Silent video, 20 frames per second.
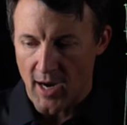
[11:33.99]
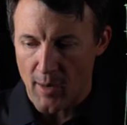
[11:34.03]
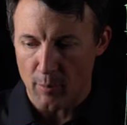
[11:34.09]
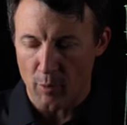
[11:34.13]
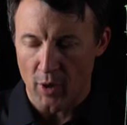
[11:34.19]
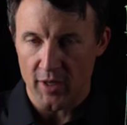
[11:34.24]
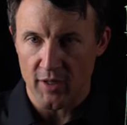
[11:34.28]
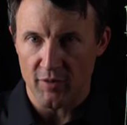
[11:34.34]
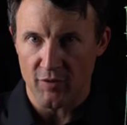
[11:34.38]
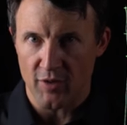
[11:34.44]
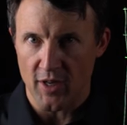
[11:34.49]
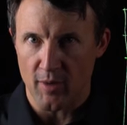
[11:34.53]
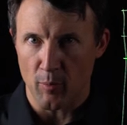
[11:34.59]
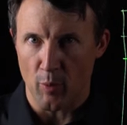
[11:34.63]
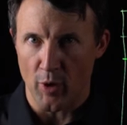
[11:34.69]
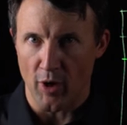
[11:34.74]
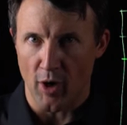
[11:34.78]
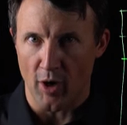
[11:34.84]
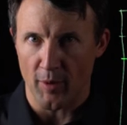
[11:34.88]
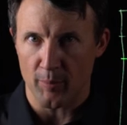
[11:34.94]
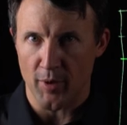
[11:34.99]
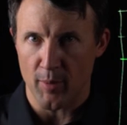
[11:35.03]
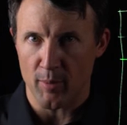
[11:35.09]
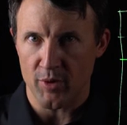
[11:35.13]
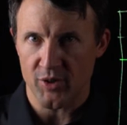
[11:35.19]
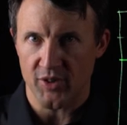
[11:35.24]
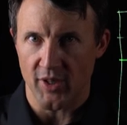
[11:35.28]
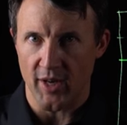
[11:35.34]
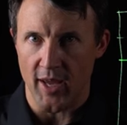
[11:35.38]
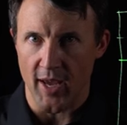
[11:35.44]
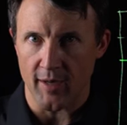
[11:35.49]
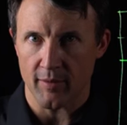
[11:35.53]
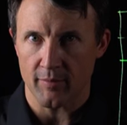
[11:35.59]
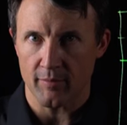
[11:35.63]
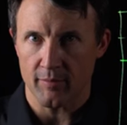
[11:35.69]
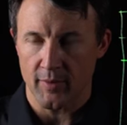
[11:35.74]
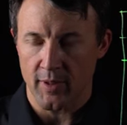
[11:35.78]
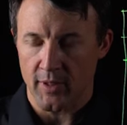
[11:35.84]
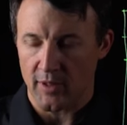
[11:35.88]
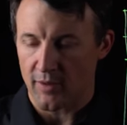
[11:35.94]
I'm running VMware on-premise today.
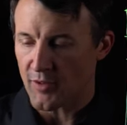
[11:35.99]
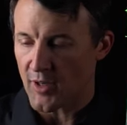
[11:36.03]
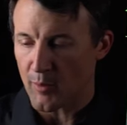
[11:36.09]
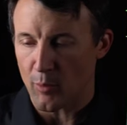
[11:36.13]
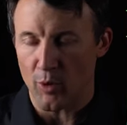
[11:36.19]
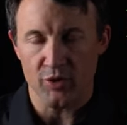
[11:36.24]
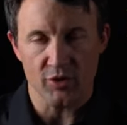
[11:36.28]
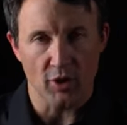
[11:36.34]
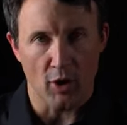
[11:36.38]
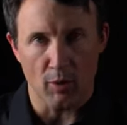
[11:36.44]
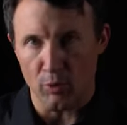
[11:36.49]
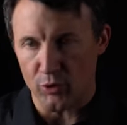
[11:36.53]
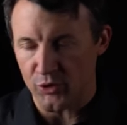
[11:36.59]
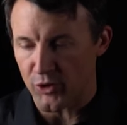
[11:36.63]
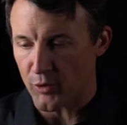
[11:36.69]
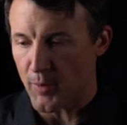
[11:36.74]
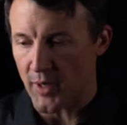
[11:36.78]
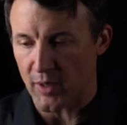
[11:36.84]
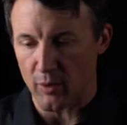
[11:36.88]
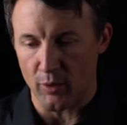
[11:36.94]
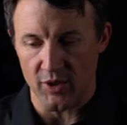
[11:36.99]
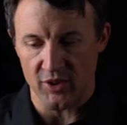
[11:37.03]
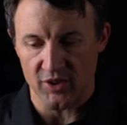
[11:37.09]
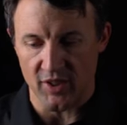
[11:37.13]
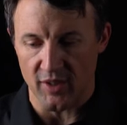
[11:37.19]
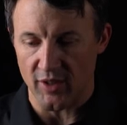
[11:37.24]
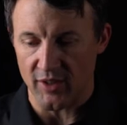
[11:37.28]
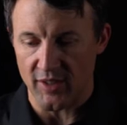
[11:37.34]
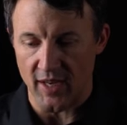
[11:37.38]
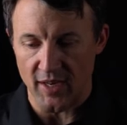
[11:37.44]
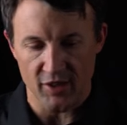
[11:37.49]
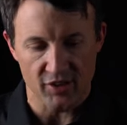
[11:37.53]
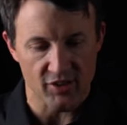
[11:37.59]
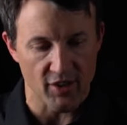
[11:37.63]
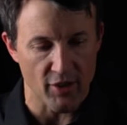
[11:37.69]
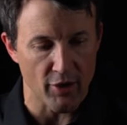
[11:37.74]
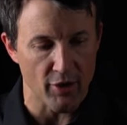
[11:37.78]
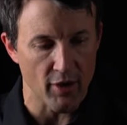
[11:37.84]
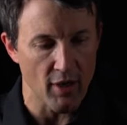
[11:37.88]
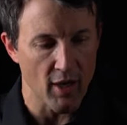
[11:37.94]
VMware is almost ubiquitous in the data
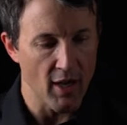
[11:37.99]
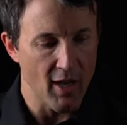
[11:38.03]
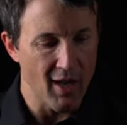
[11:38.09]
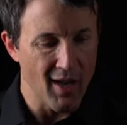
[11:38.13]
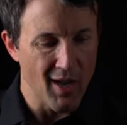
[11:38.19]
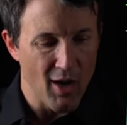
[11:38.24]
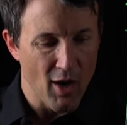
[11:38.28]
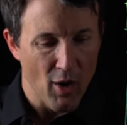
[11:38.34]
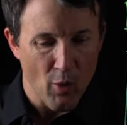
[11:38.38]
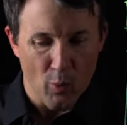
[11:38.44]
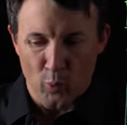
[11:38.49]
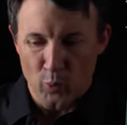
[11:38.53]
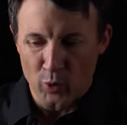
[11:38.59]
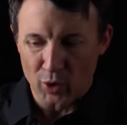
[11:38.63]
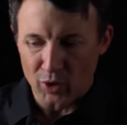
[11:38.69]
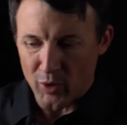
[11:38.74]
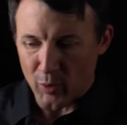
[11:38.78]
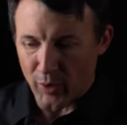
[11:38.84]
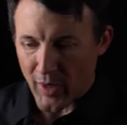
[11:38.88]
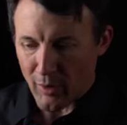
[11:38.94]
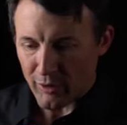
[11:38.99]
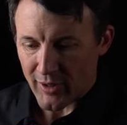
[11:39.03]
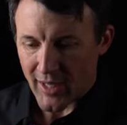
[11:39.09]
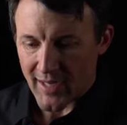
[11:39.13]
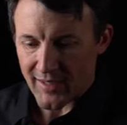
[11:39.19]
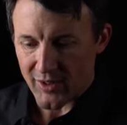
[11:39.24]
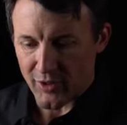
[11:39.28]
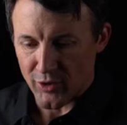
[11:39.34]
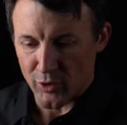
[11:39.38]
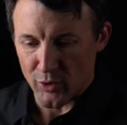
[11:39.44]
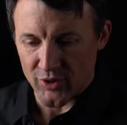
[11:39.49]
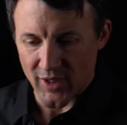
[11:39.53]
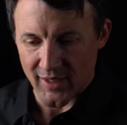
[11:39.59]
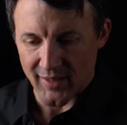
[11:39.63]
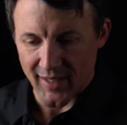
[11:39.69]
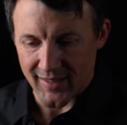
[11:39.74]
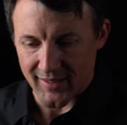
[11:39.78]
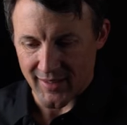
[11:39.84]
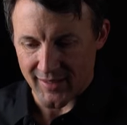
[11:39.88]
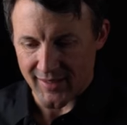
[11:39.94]
center really what I would like to do is
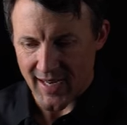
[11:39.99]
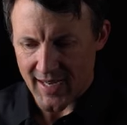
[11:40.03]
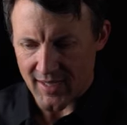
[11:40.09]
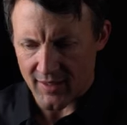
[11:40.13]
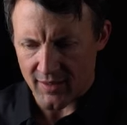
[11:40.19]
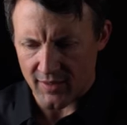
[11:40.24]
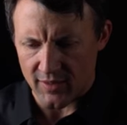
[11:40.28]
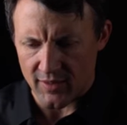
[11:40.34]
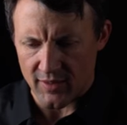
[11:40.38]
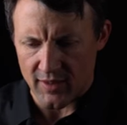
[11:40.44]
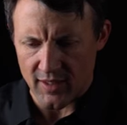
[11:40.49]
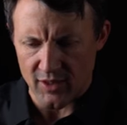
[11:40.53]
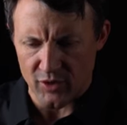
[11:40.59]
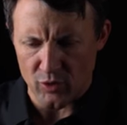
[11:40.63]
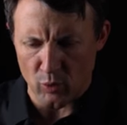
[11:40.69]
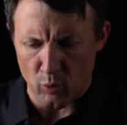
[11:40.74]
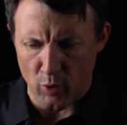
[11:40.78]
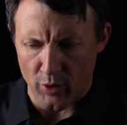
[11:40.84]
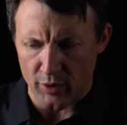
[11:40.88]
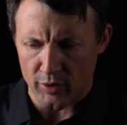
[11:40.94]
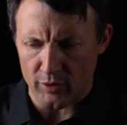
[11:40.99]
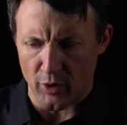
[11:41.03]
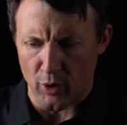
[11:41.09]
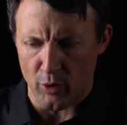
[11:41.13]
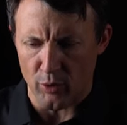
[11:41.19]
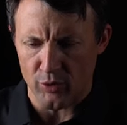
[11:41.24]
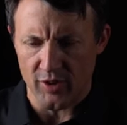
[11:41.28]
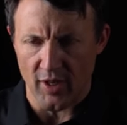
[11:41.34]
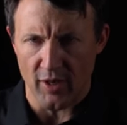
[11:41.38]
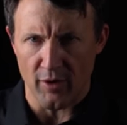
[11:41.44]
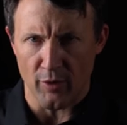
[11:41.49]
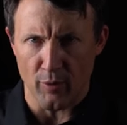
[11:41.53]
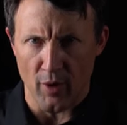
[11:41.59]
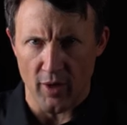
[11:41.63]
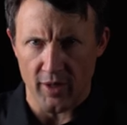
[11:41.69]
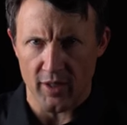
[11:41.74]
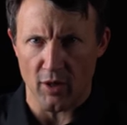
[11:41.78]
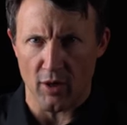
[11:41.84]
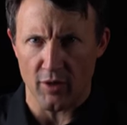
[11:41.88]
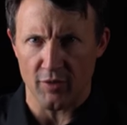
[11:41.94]
I'd like to take these workloads that are
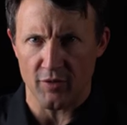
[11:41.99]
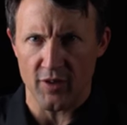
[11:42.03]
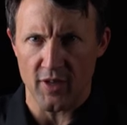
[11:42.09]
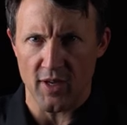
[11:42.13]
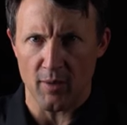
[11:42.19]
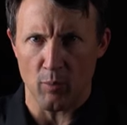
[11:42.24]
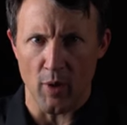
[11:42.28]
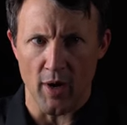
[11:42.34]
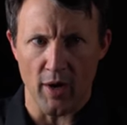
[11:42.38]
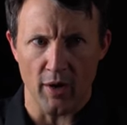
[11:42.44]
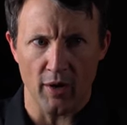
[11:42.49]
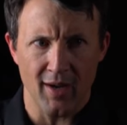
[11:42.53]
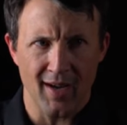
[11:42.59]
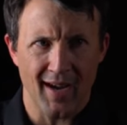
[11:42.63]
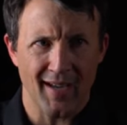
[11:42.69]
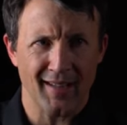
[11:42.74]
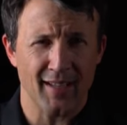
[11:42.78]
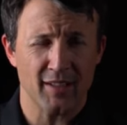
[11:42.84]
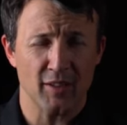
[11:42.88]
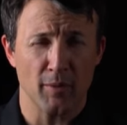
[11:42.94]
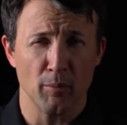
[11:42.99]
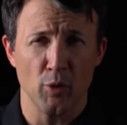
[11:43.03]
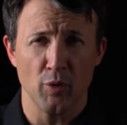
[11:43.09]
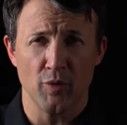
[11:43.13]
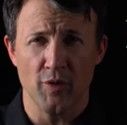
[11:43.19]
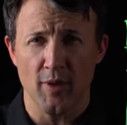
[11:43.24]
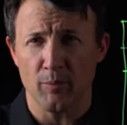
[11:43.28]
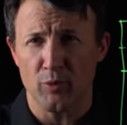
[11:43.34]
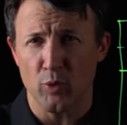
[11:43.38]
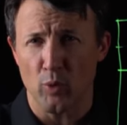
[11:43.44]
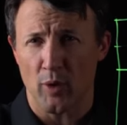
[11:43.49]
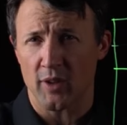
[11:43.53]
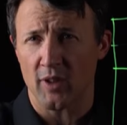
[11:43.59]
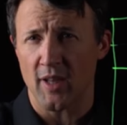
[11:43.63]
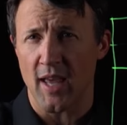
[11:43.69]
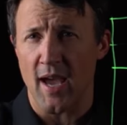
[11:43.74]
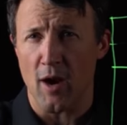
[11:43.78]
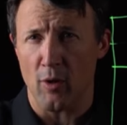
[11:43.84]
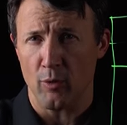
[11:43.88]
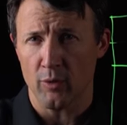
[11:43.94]
running on VMware, I'd like to move them to a
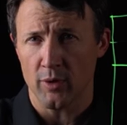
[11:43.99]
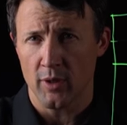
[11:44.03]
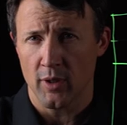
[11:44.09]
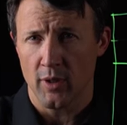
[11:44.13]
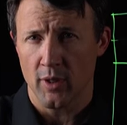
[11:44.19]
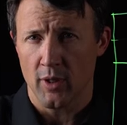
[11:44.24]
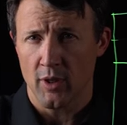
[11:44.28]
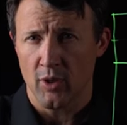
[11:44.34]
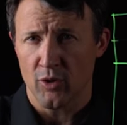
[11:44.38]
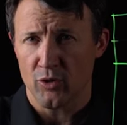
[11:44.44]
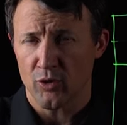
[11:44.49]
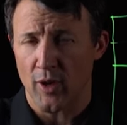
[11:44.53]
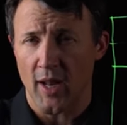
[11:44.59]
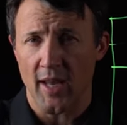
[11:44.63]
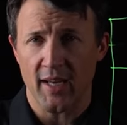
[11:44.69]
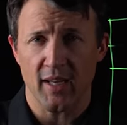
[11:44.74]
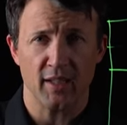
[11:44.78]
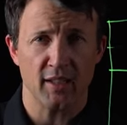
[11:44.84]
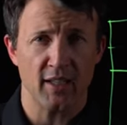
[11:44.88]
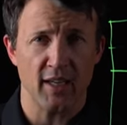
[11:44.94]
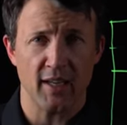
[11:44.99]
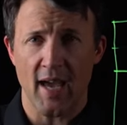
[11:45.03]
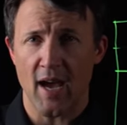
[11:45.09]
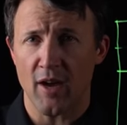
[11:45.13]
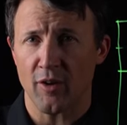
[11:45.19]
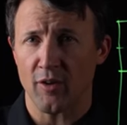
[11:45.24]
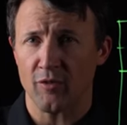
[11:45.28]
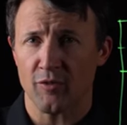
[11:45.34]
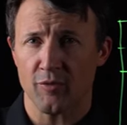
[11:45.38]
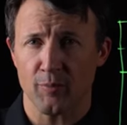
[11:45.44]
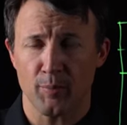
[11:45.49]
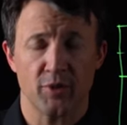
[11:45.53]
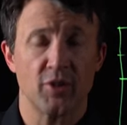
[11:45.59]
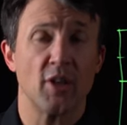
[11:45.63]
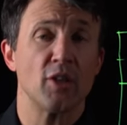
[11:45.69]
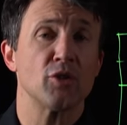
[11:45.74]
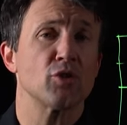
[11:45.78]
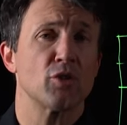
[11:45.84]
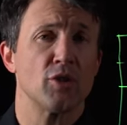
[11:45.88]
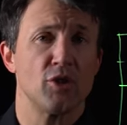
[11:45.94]
cloud so that I can get out of
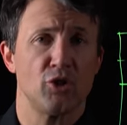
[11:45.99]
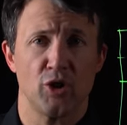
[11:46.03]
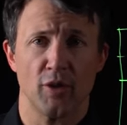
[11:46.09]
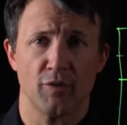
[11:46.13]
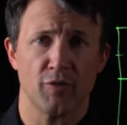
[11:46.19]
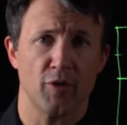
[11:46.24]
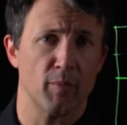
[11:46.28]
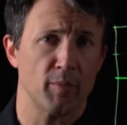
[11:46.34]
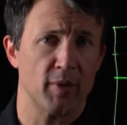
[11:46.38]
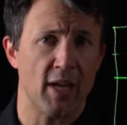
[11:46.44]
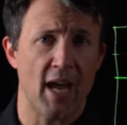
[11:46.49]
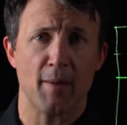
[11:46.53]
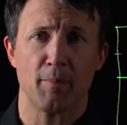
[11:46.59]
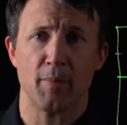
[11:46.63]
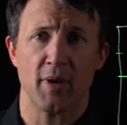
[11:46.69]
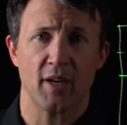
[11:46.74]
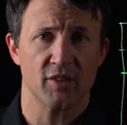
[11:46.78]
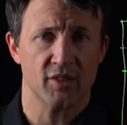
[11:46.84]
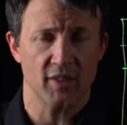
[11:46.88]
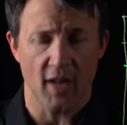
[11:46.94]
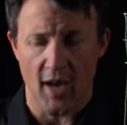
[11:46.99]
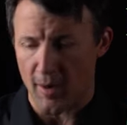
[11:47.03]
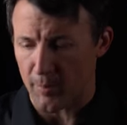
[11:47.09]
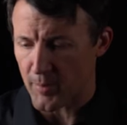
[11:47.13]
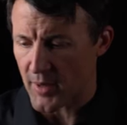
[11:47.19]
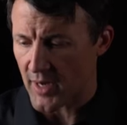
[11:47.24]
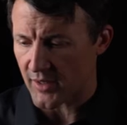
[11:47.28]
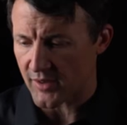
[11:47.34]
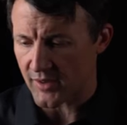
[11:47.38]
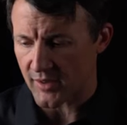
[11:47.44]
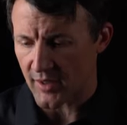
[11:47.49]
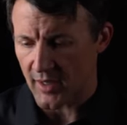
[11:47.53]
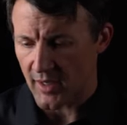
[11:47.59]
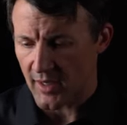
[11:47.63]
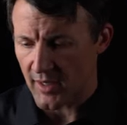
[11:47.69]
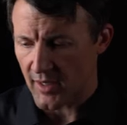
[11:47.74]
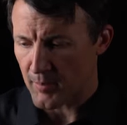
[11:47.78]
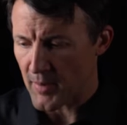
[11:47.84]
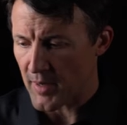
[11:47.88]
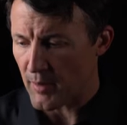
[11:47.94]
potentially shift from CapEx to OpEx,
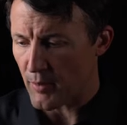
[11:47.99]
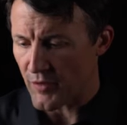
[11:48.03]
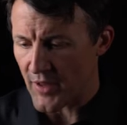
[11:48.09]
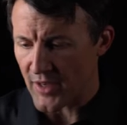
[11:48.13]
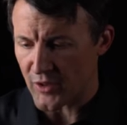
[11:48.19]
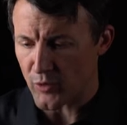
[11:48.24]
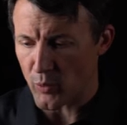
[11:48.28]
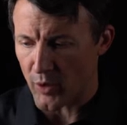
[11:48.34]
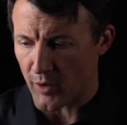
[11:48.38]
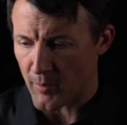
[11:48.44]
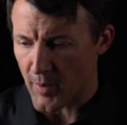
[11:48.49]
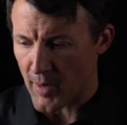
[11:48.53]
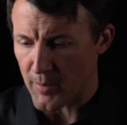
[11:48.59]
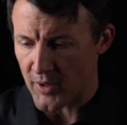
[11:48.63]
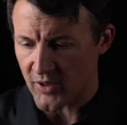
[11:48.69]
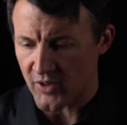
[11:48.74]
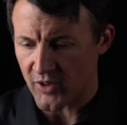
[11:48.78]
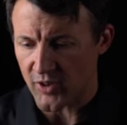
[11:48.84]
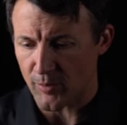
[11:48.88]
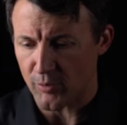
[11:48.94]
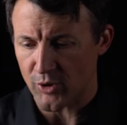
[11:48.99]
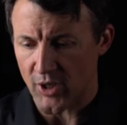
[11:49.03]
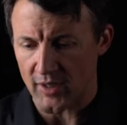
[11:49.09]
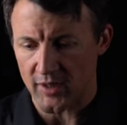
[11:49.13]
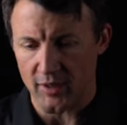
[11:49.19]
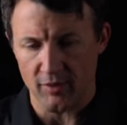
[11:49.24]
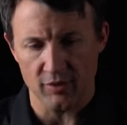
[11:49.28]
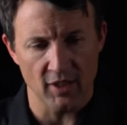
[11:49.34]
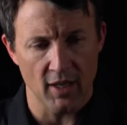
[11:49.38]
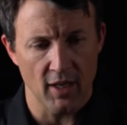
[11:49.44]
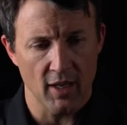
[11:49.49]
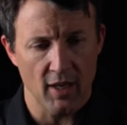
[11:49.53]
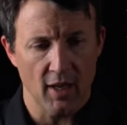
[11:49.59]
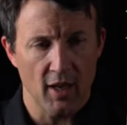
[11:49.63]
maybe if that's one of my business objectives.